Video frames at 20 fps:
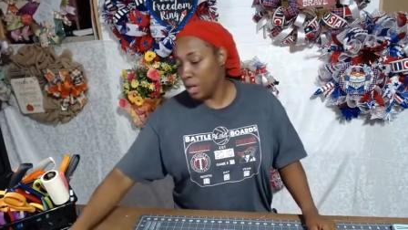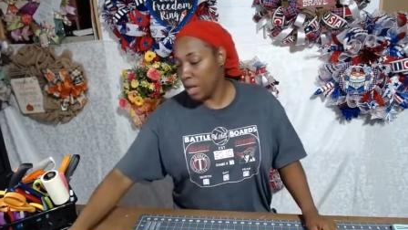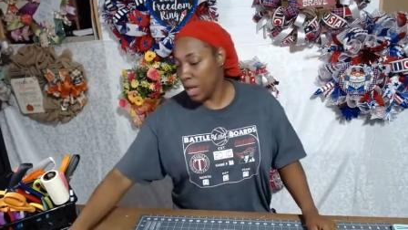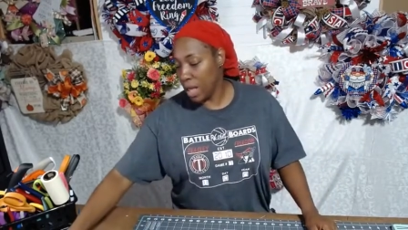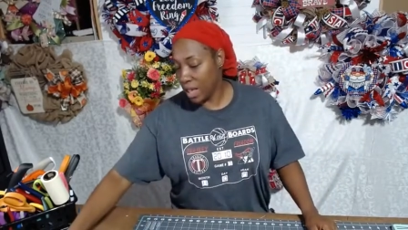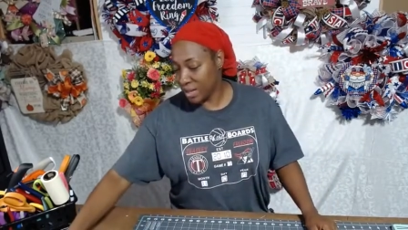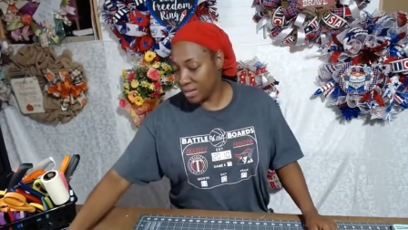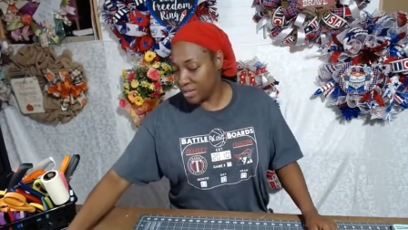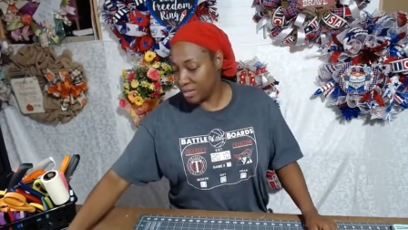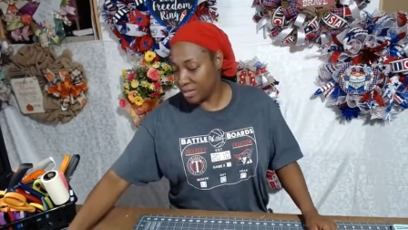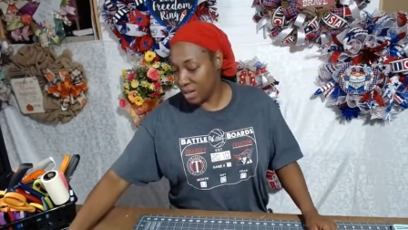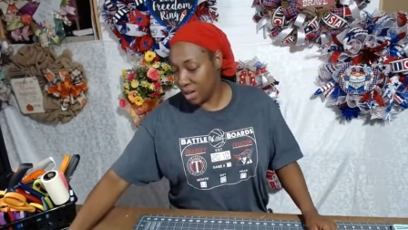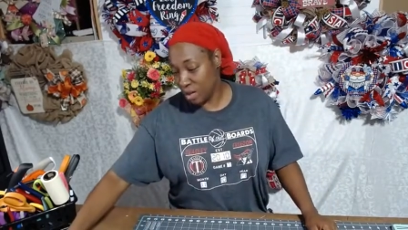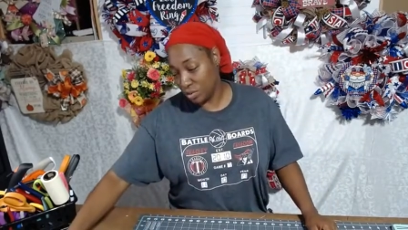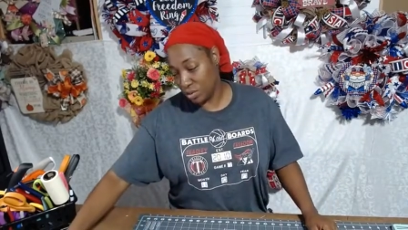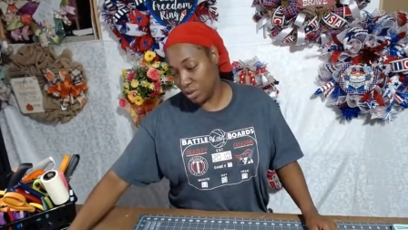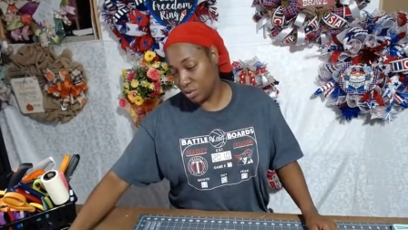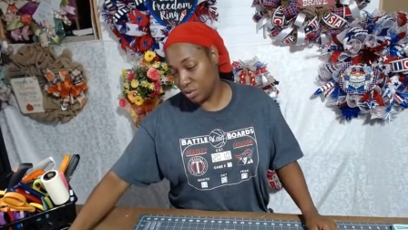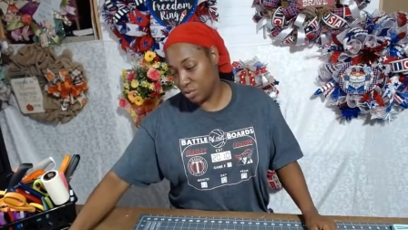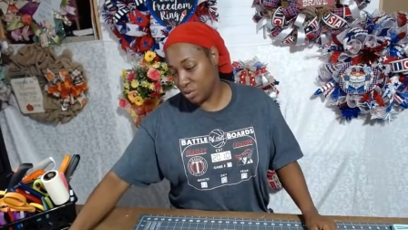Hey,
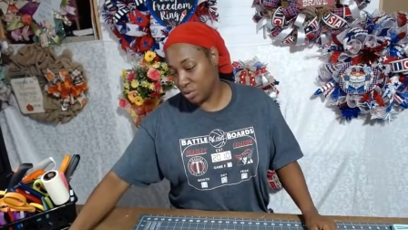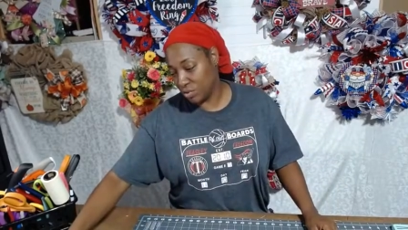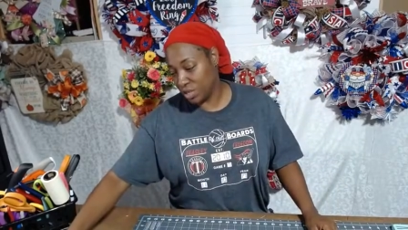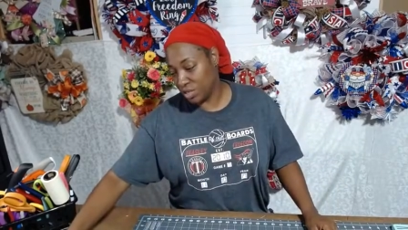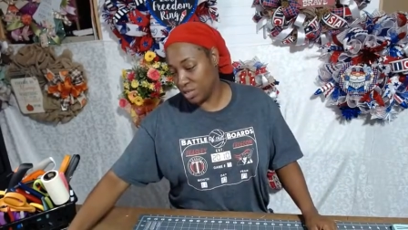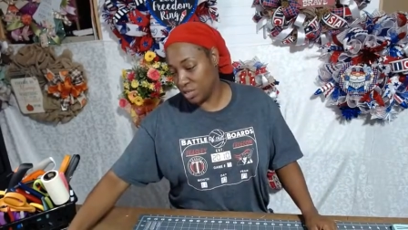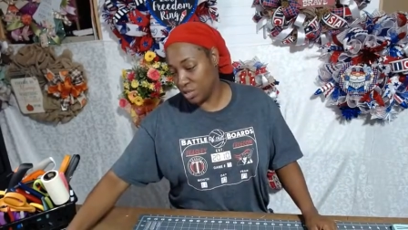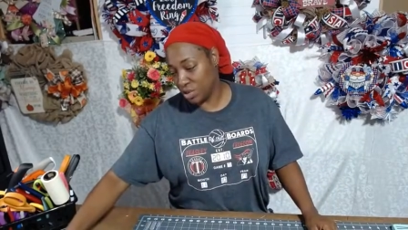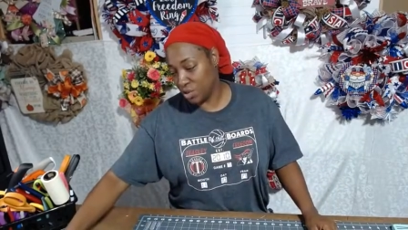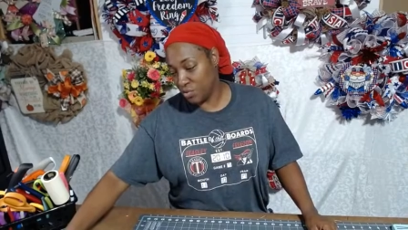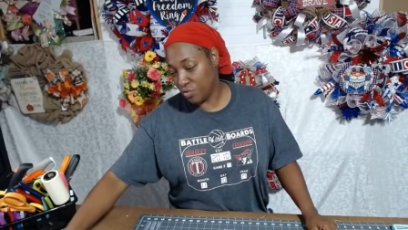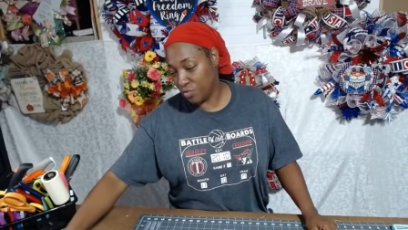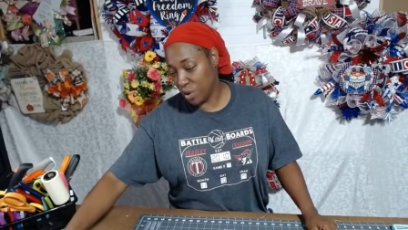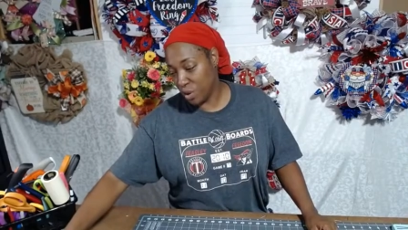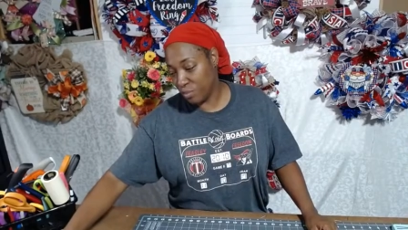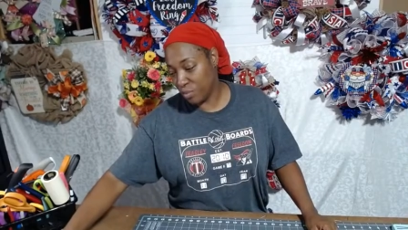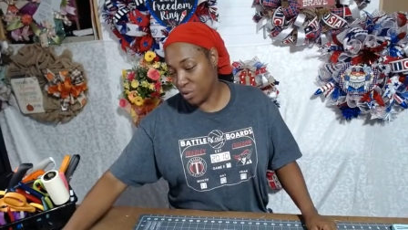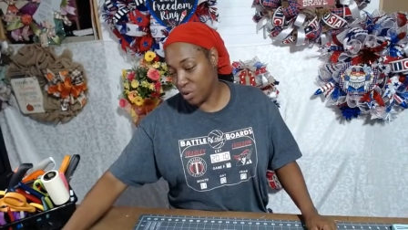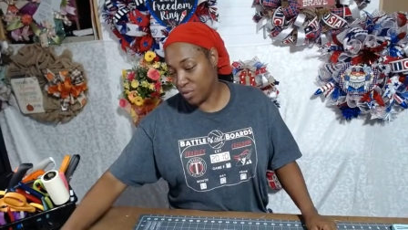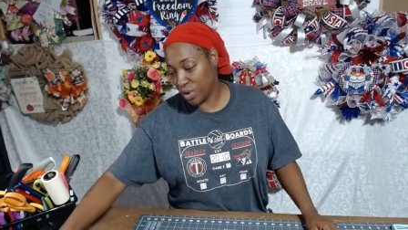so Teresa, you
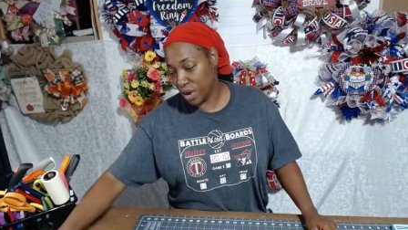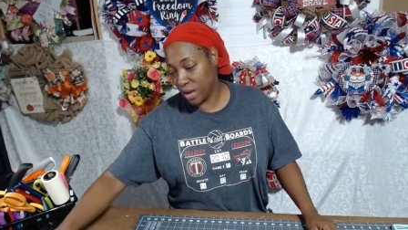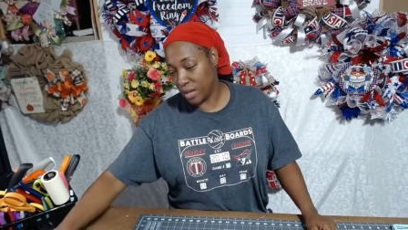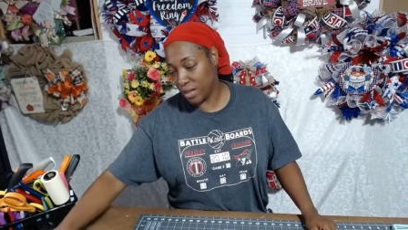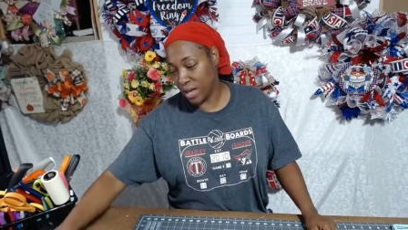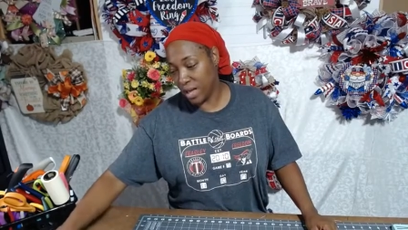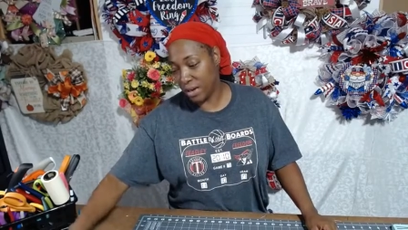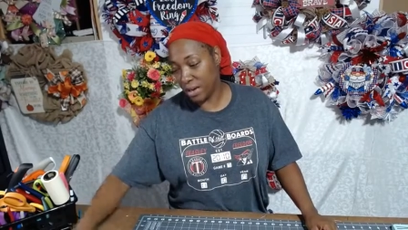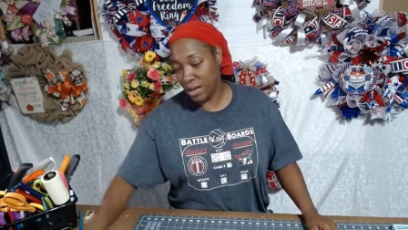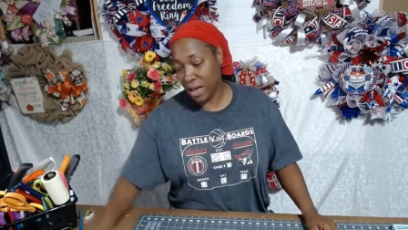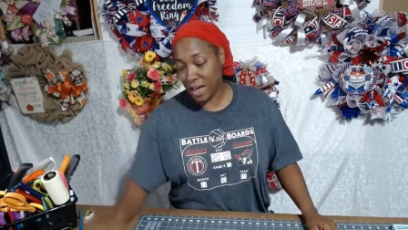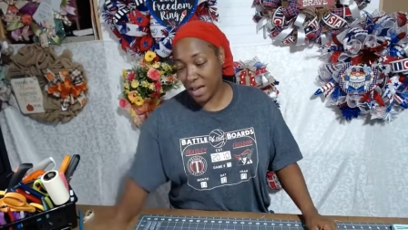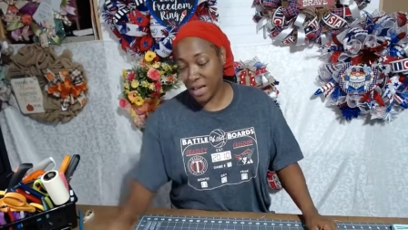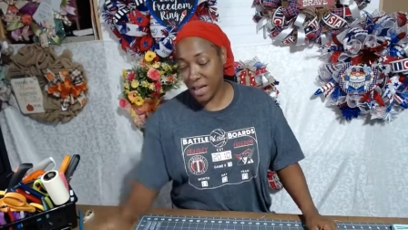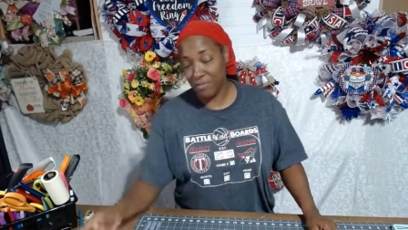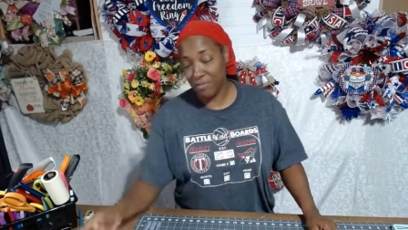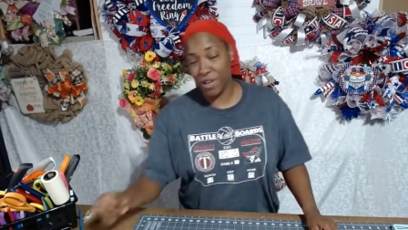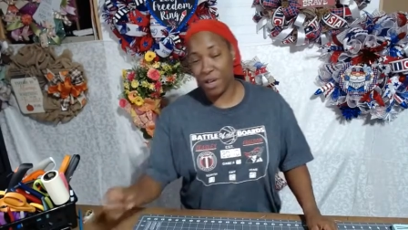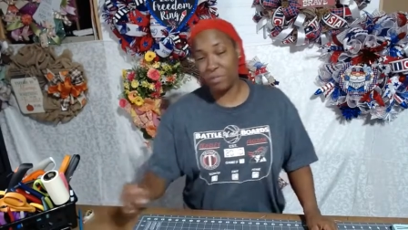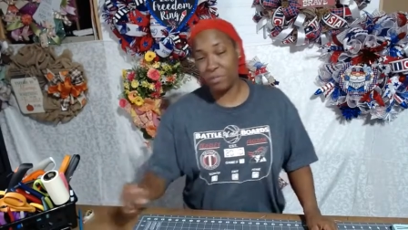from North Carolina? I
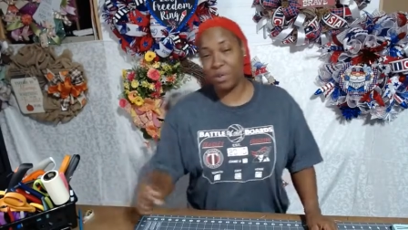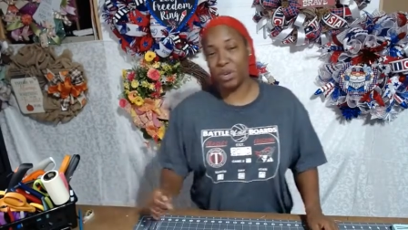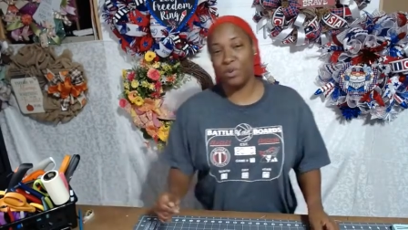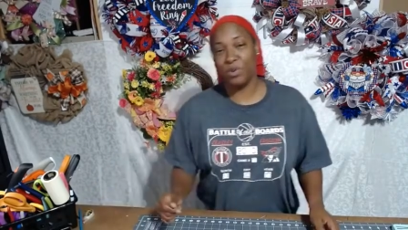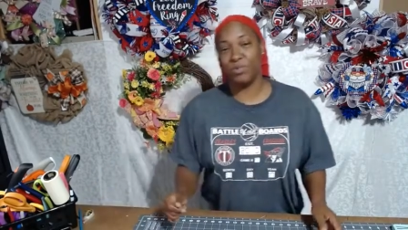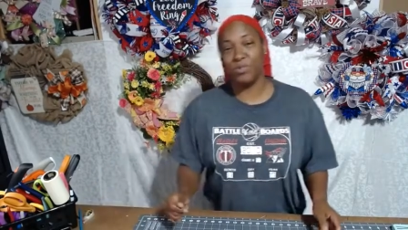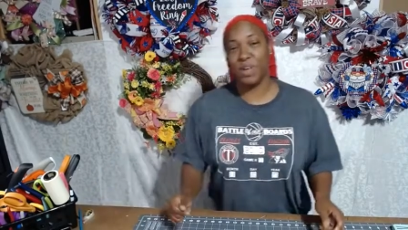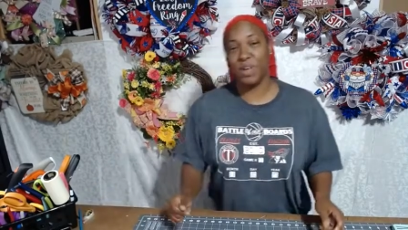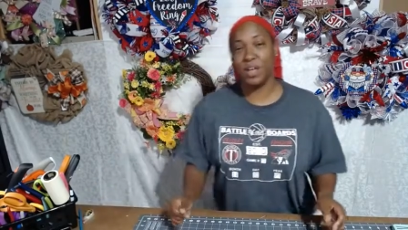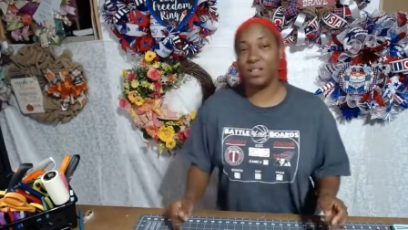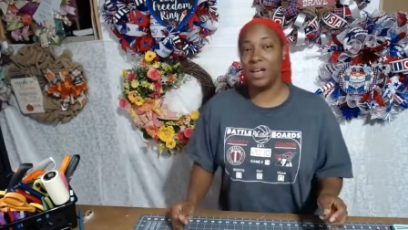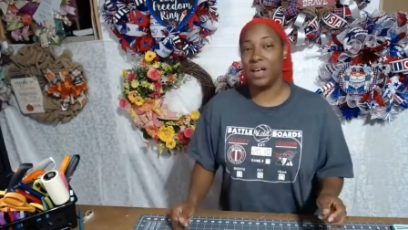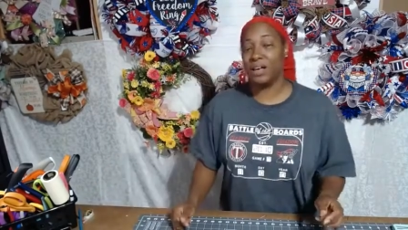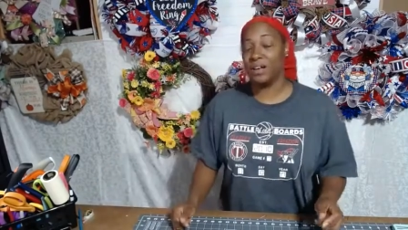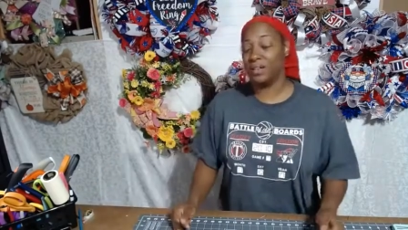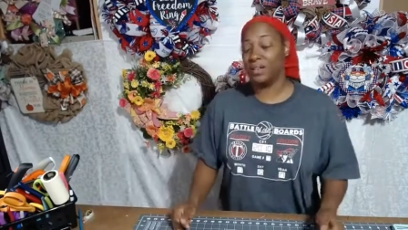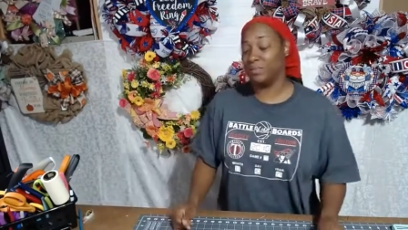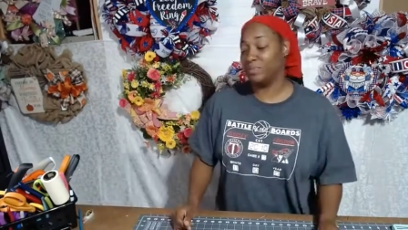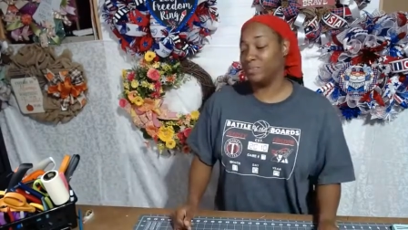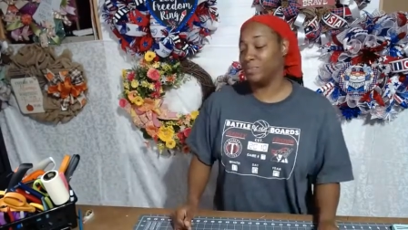got family in North Carolina.